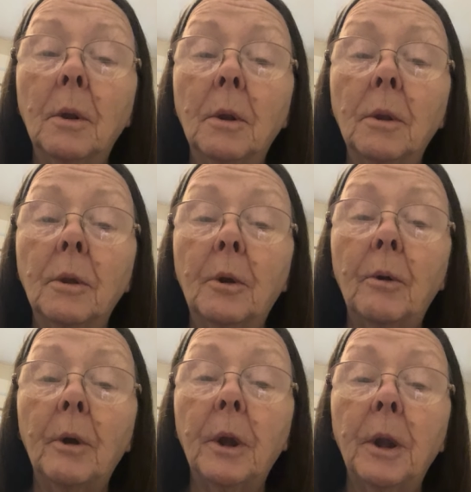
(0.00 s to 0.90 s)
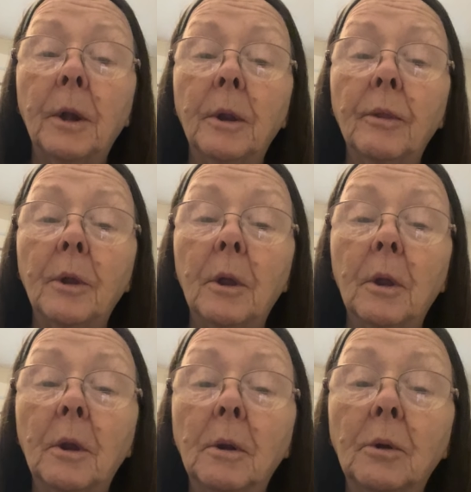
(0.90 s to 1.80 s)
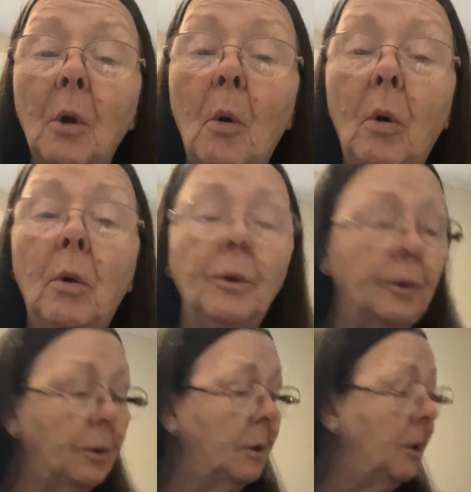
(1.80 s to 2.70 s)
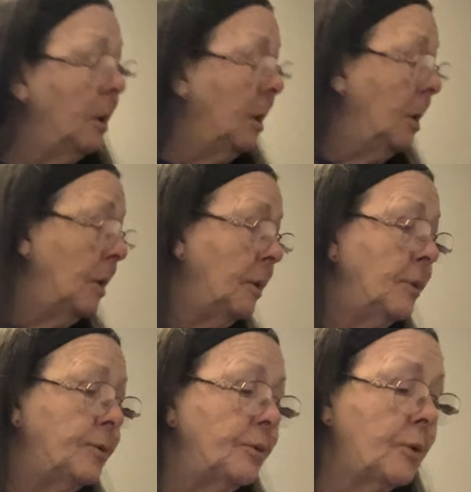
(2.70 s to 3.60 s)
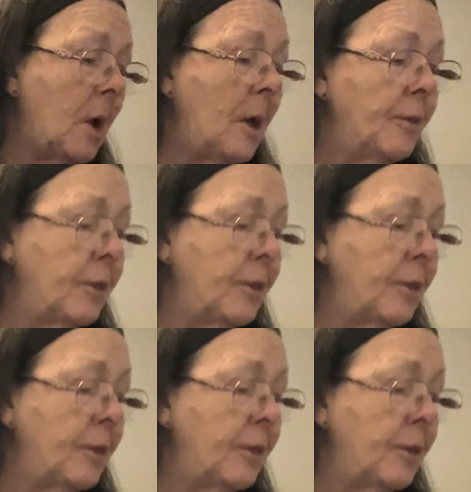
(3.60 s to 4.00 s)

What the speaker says: The green and the gold. And then she's got